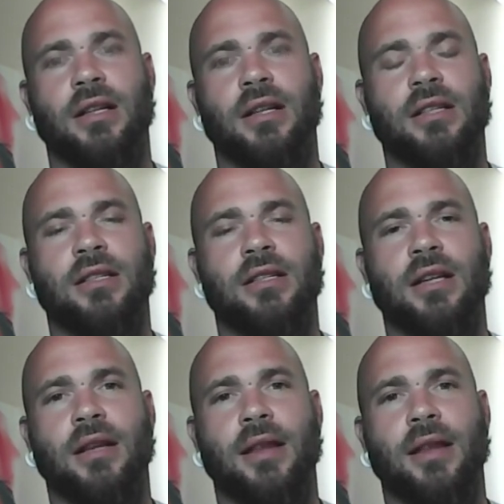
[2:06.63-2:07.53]

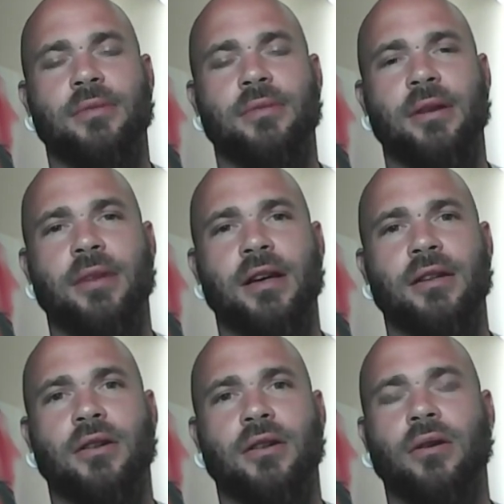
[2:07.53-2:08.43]
That was my
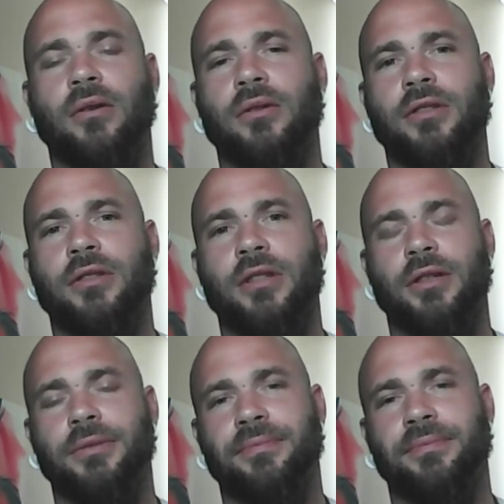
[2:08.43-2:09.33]
main goal.
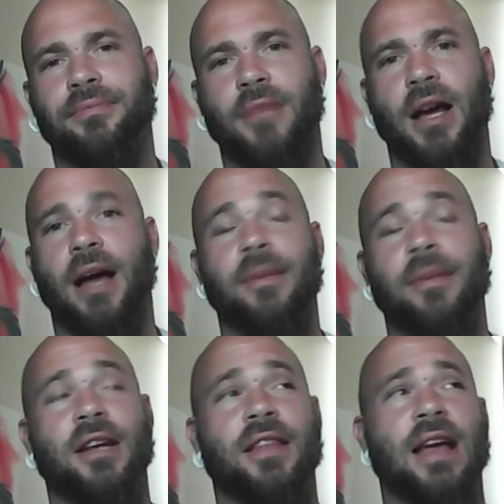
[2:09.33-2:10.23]
So I
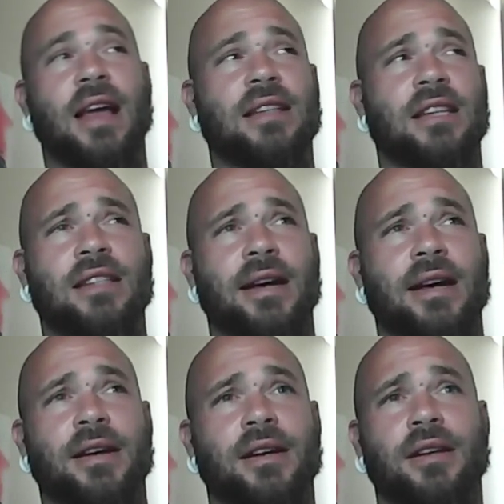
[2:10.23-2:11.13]
mean, in that sense,
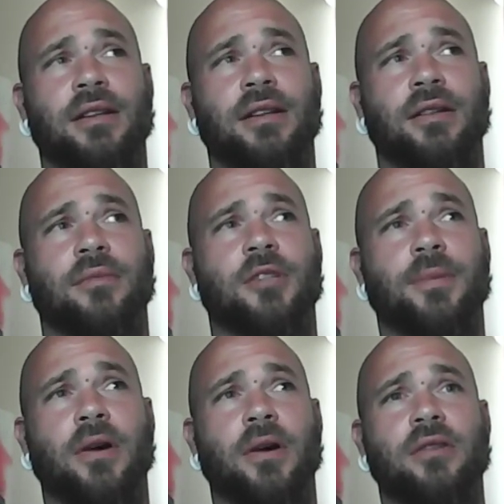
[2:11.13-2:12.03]
I
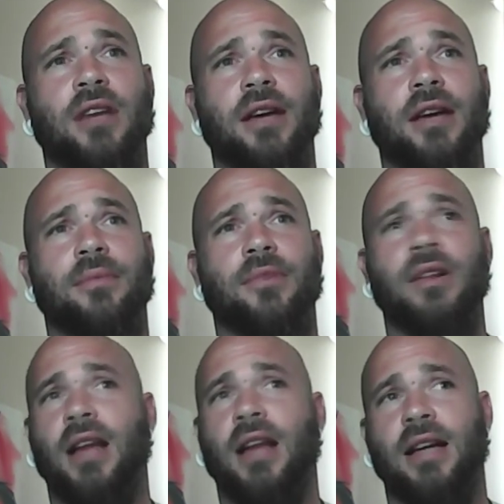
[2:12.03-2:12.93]
suppose I
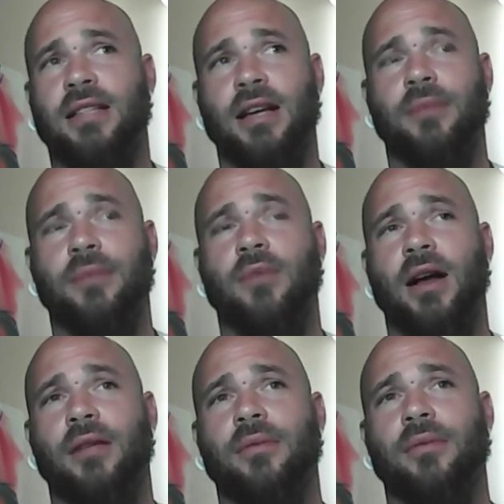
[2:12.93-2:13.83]
realized that
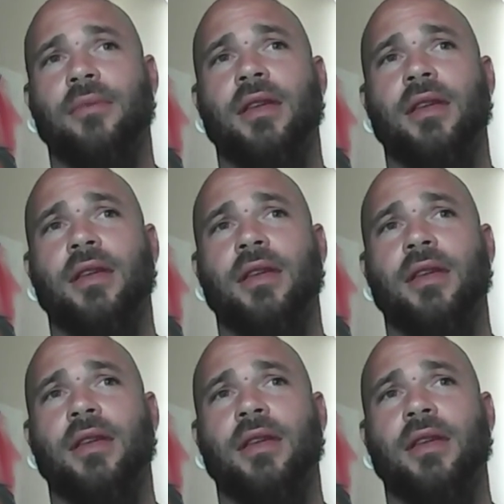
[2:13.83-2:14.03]
while